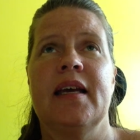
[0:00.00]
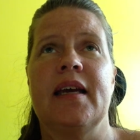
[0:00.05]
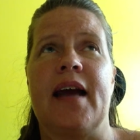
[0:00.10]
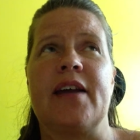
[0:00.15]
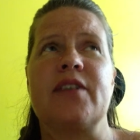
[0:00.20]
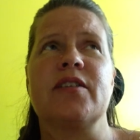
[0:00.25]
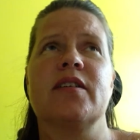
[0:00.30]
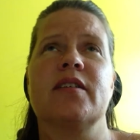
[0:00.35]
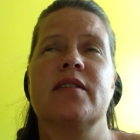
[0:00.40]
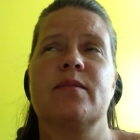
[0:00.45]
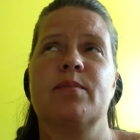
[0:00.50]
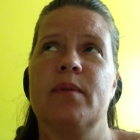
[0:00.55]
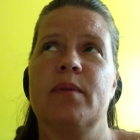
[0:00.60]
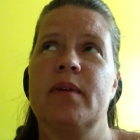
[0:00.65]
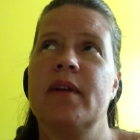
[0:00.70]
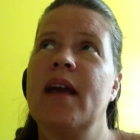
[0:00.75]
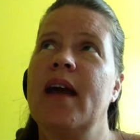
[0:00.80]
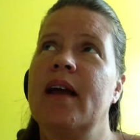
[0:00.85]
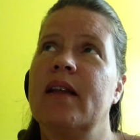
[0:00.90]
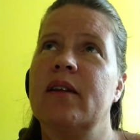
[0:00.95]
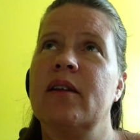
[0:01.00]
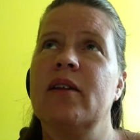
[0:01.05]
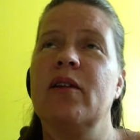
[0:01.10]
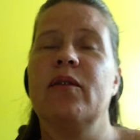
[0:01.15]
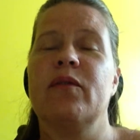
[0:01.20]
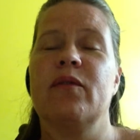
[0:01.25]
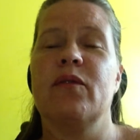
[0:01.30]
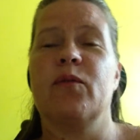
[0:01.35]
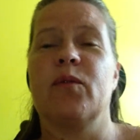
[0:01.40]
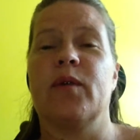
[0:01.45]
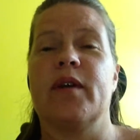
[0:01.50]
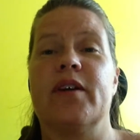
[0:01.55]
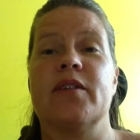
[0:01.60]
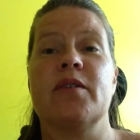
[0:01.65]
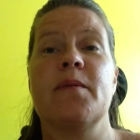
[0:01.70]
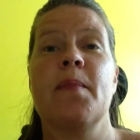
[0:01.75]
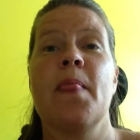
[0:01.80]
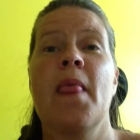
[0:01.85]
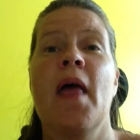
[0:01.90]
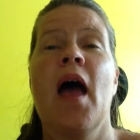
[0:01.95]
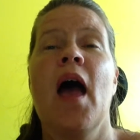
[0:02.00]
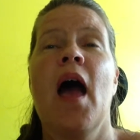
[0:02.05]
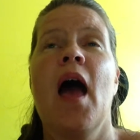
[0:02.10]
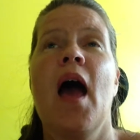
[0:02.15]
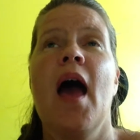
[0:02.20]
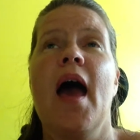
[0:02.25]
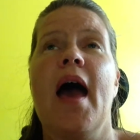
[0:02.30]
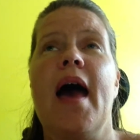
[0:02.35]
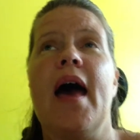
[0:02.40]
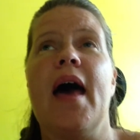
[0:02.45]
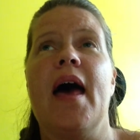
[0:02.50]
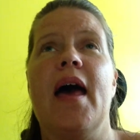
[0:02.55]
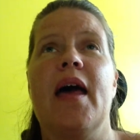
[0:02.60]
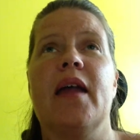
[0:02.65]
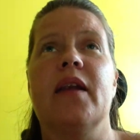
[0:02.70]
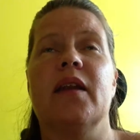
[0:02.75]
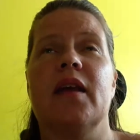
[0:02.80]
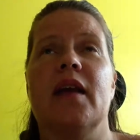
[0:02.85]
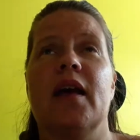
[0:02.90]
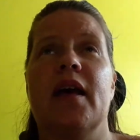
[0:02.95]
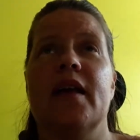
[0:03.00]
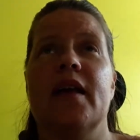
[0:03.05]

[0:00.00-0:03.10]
actually, yeah, a little over 4 years, and